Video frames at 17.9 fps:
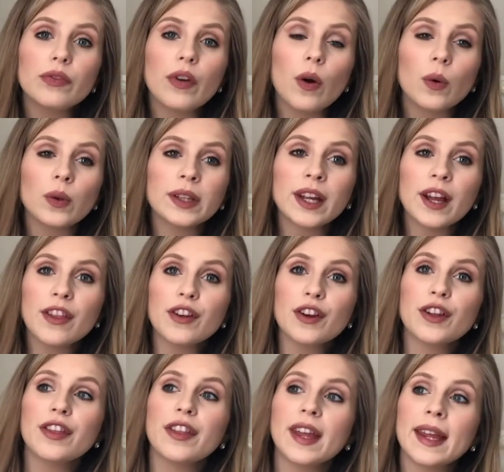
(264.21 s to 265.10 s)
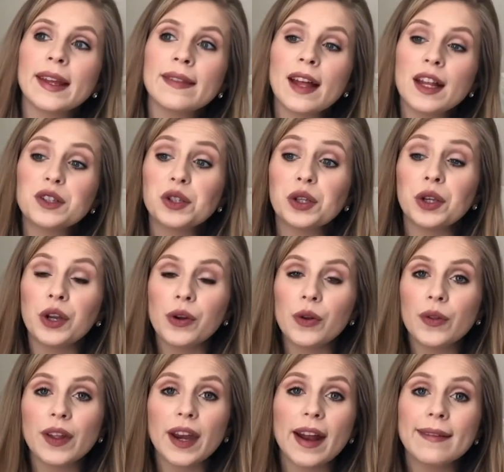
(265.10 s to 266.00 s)
the only other thing that's
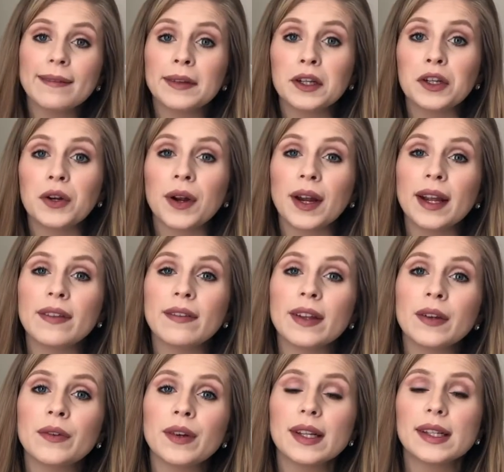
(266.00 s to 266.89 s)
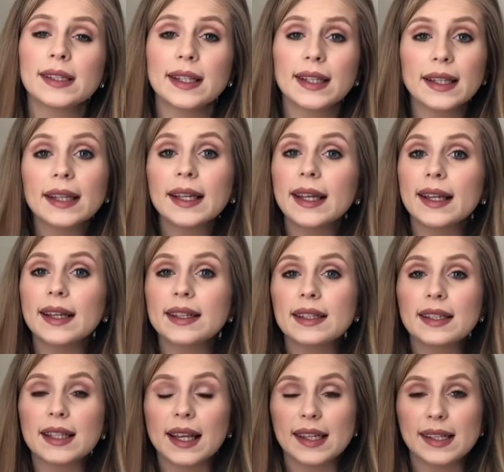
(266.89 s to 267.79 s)
new that I've been craving recently
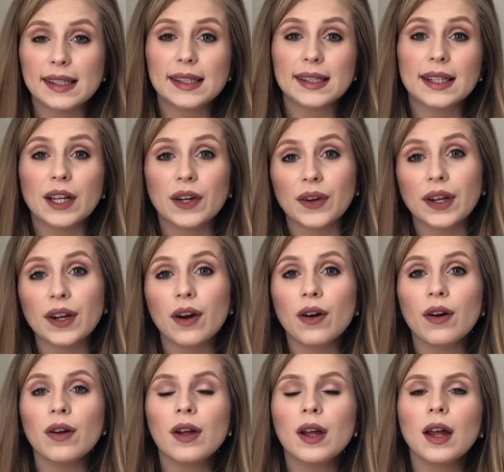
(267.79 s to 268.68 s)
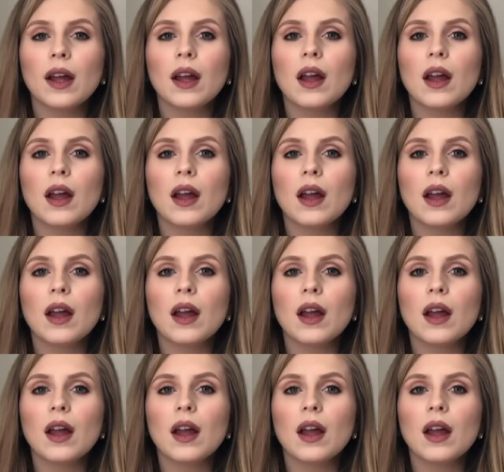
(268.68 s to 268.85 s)
is like cereal.